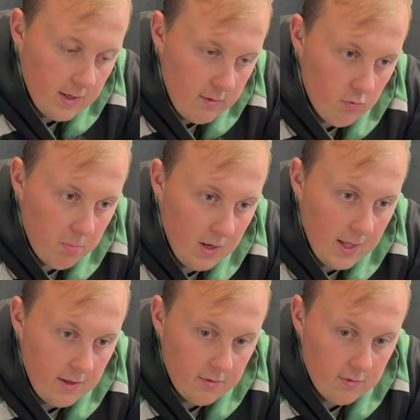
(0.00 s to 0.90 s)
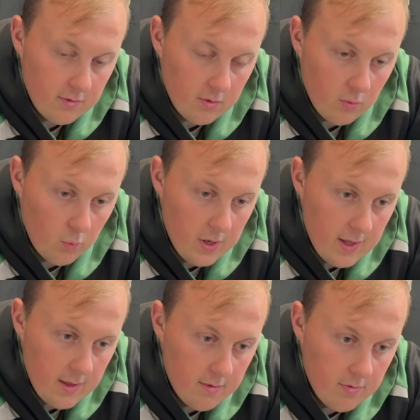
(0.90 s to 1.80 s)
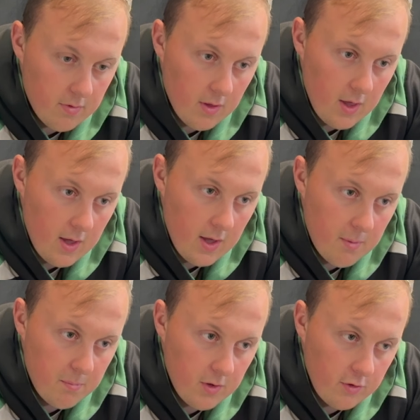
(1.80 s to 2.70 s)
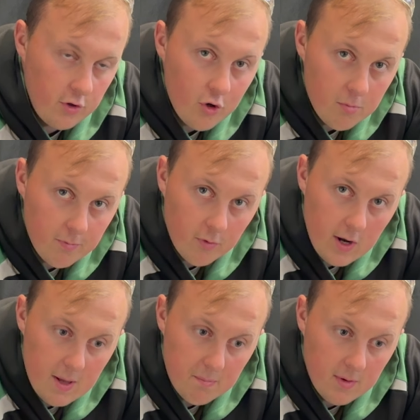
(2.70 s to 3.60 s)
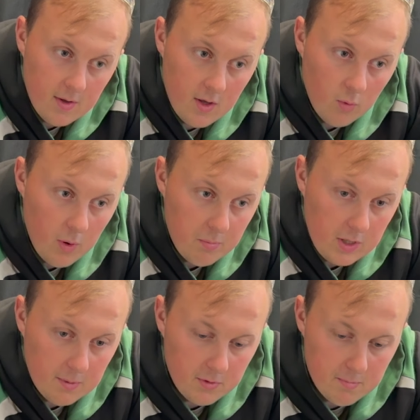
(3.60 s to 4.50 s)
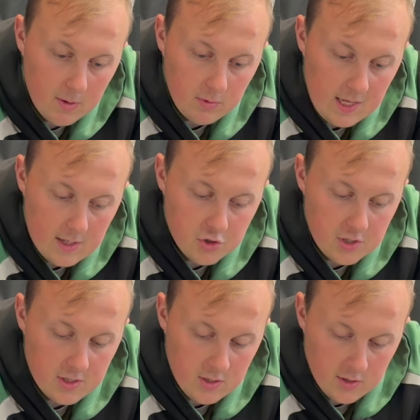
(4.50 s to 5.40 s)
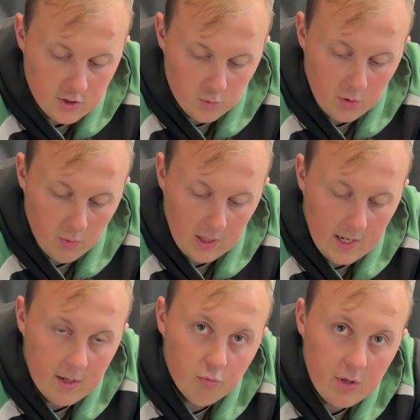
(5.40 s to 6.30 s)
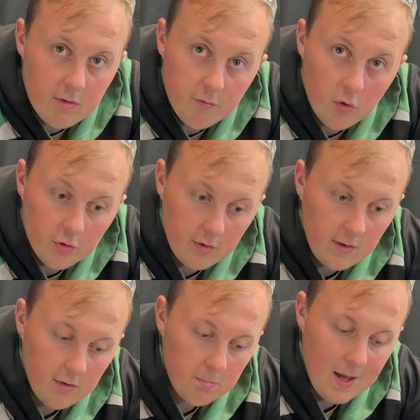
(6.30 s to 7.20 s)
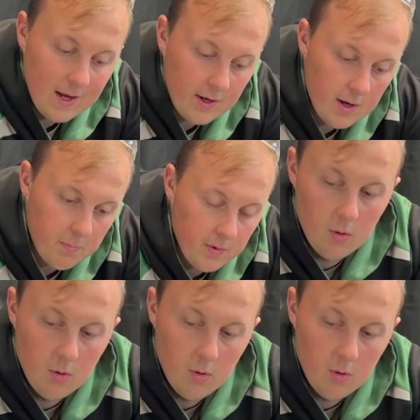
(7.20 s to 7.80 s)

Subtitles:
replaced with a tube frame when we come to mount the engine, so we will end up reinforcing this back up.